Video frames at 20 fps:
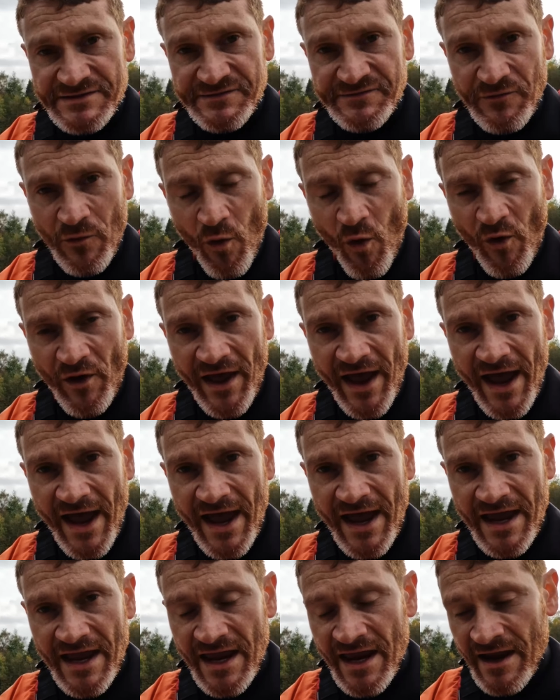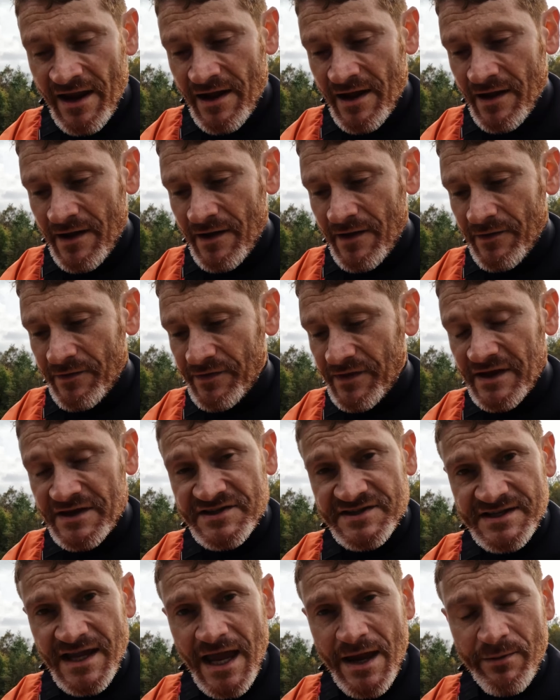4K, the
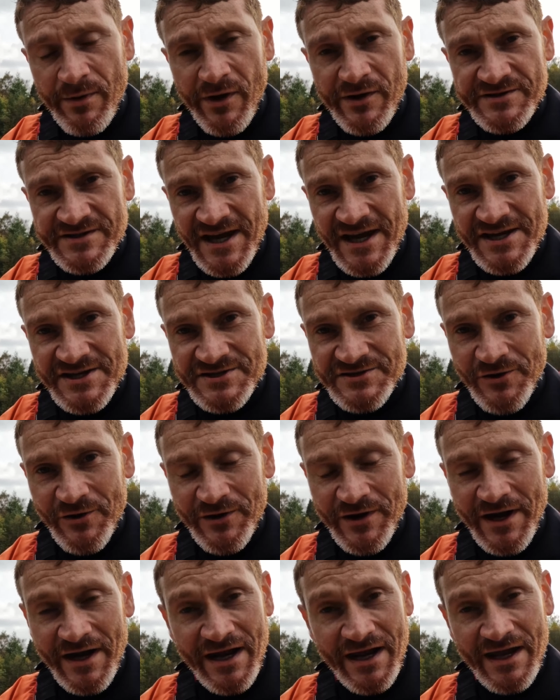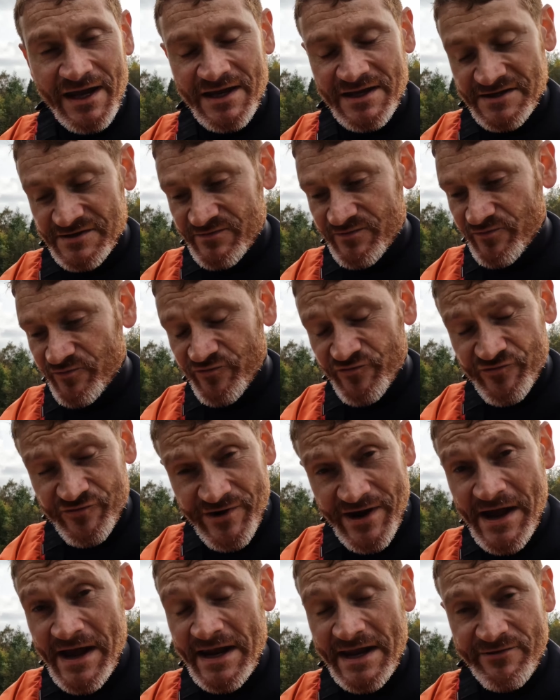stabilization on it is
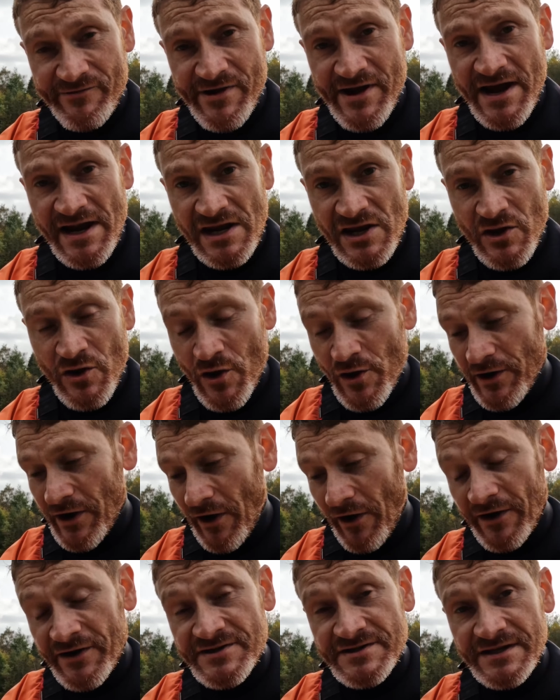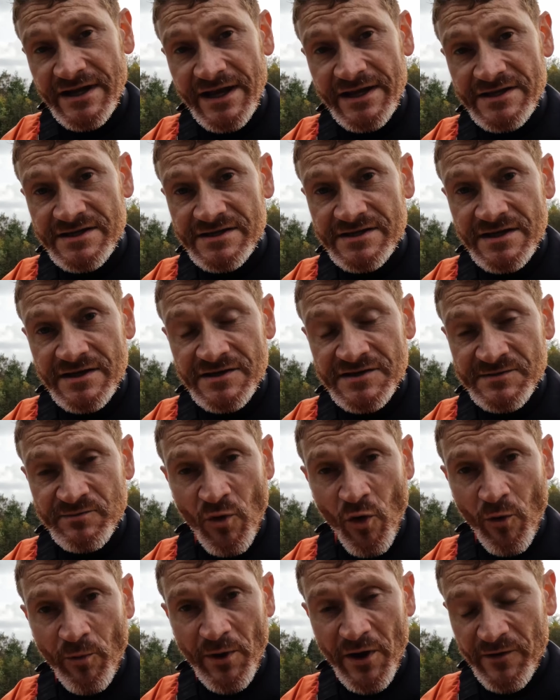really, really good. It isolates
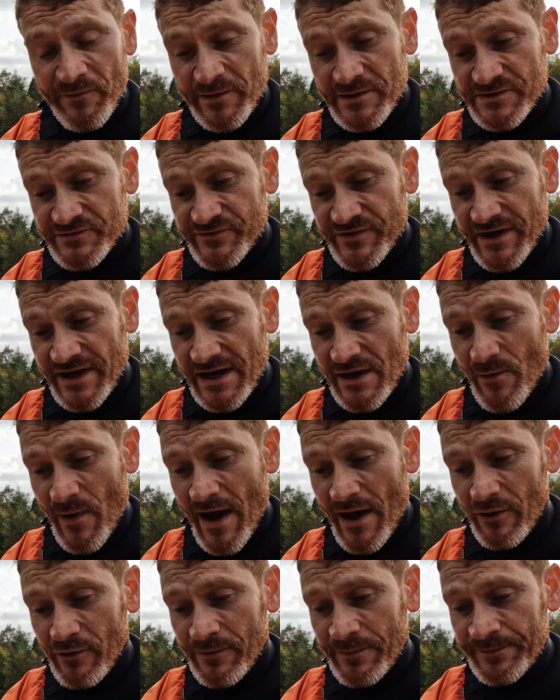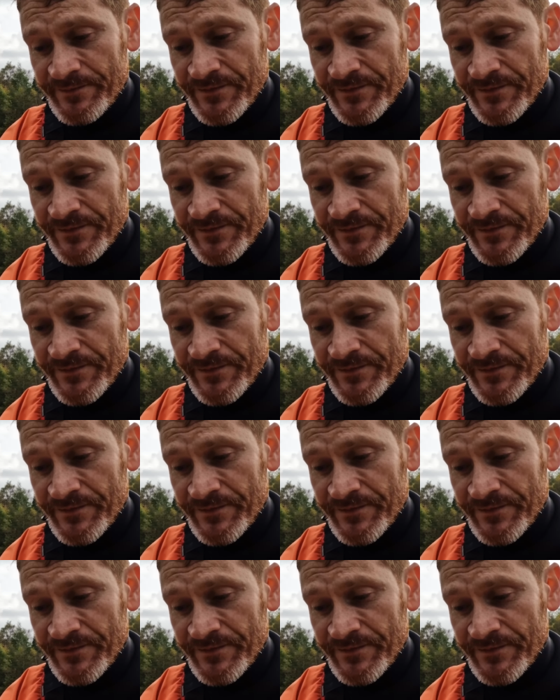small movements really well.